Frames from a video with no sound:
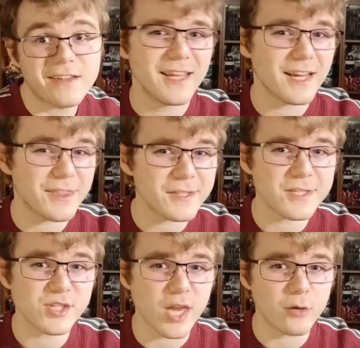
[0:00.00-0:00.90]
And I think
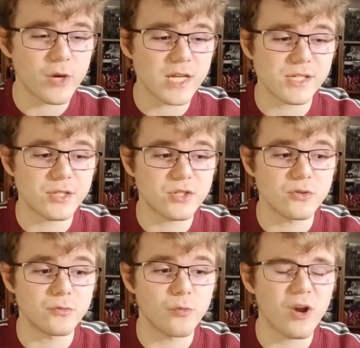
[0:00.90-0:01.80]
this segues
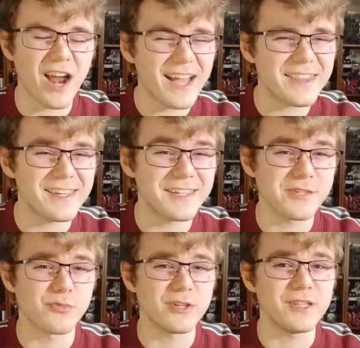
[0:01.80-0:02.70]
into what I think is
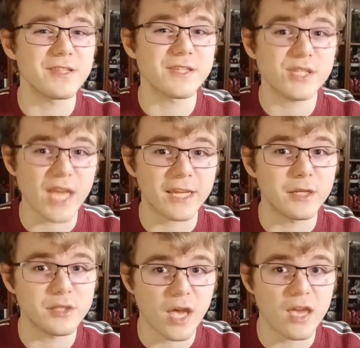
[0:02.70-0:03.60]
really the
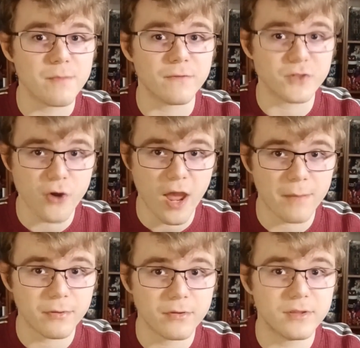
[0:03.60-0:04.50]
second type of trap